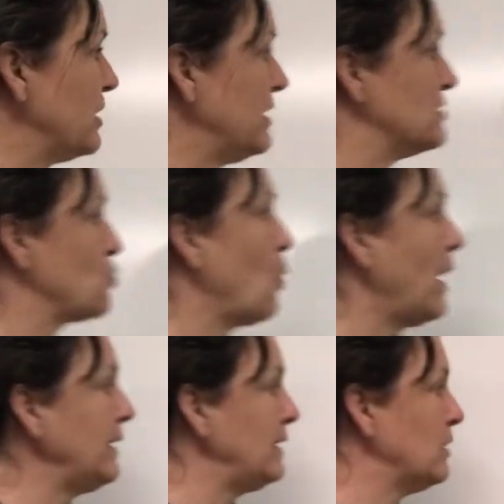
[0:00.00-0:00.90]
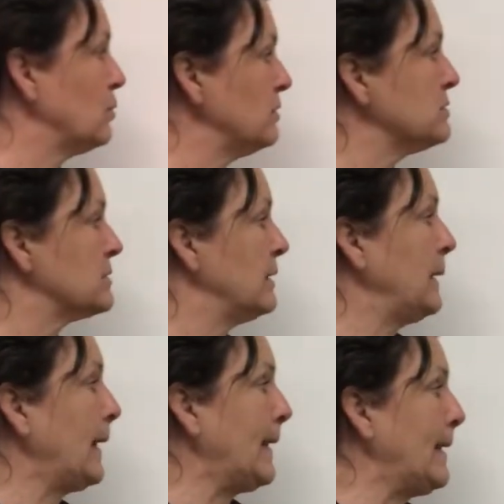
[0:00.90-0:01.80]
is y equals
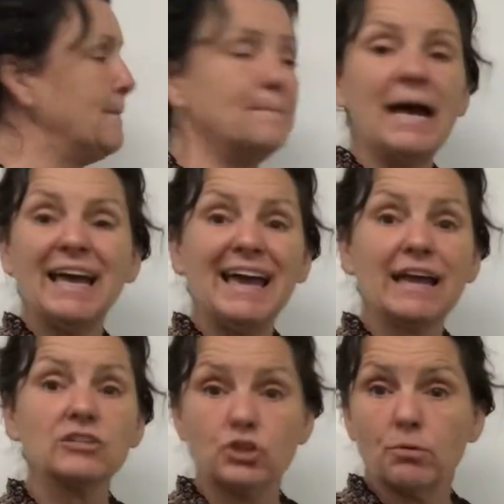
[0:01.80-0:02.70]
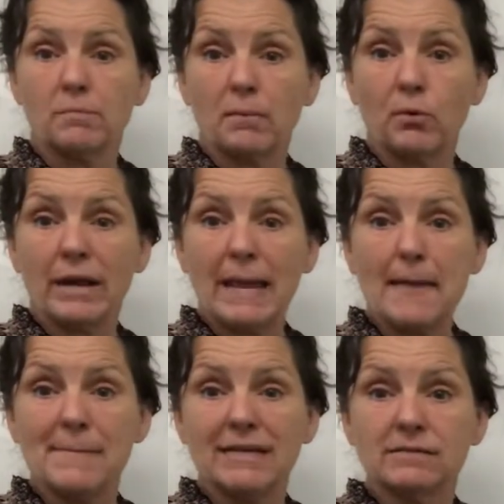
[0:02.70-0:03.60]
mx. Do you remember what
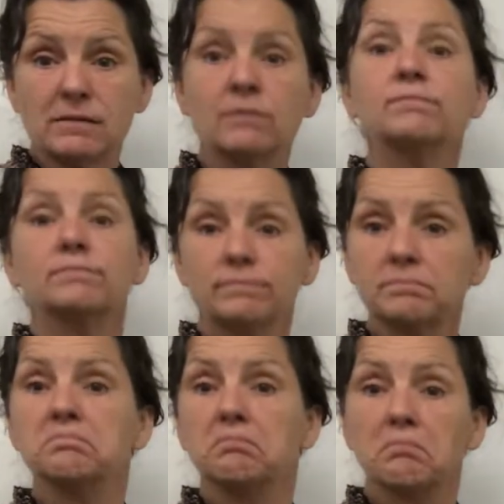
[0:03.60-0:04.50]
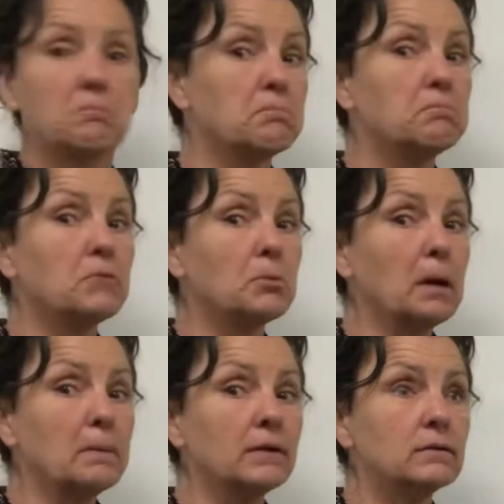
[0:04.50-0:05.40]
m is? Do you
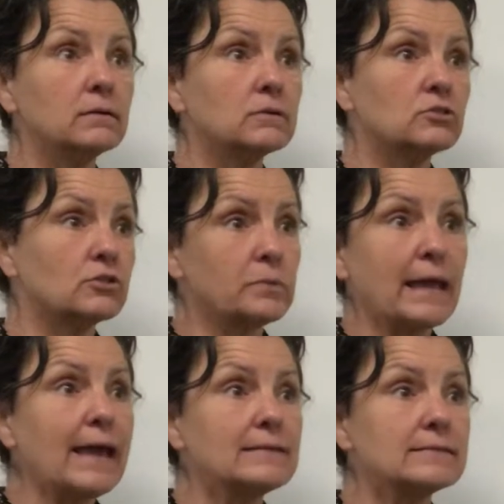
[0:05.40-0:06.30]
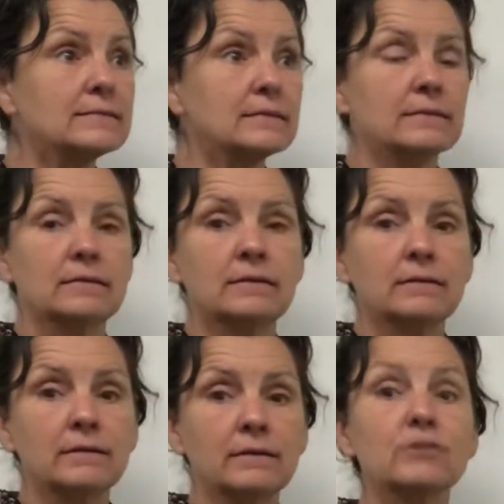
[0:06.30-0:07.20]
remember? Starts with S.
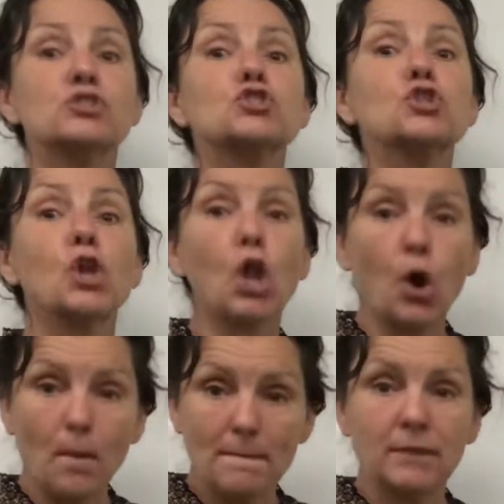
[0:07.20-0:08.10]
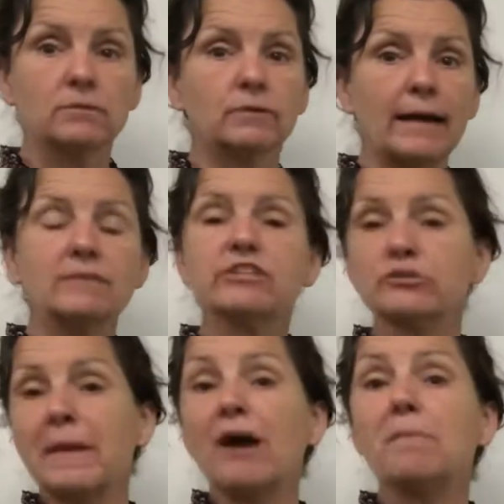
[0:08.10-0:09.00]
Slope, right? Tells
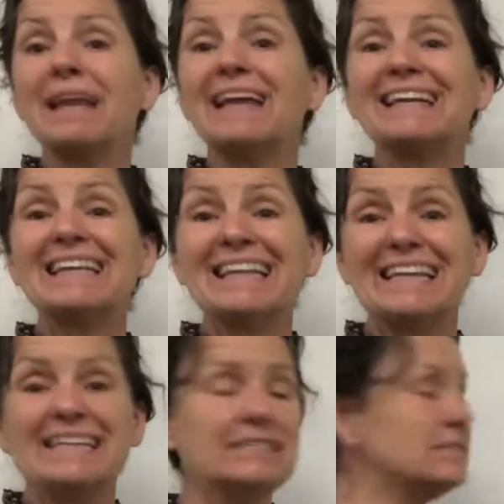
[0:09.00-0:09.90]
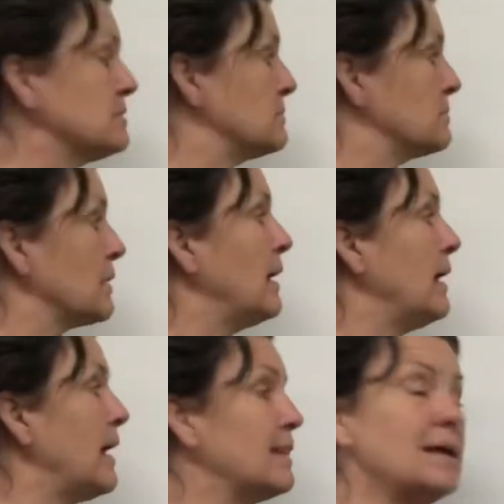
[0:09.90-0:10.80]
me how my line leans.
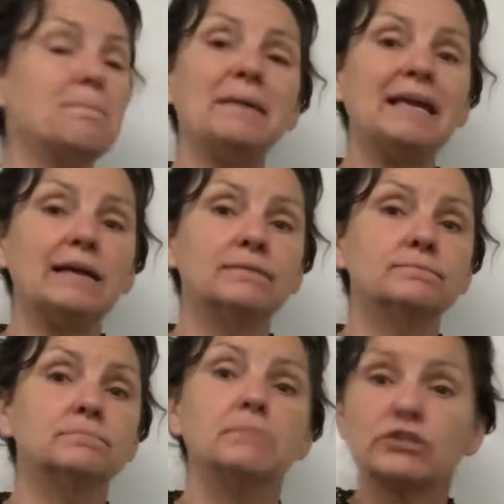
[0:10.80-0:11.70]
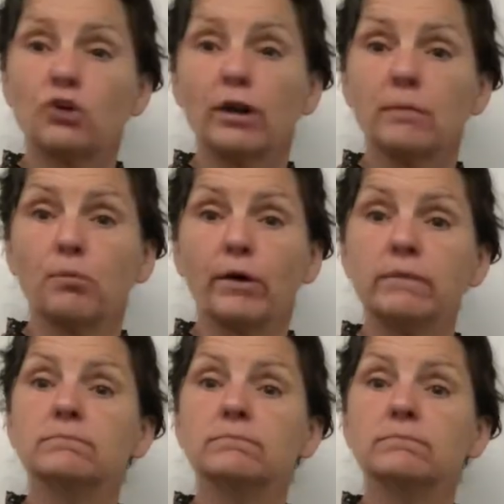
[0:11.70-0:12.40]
And then b, my starting point.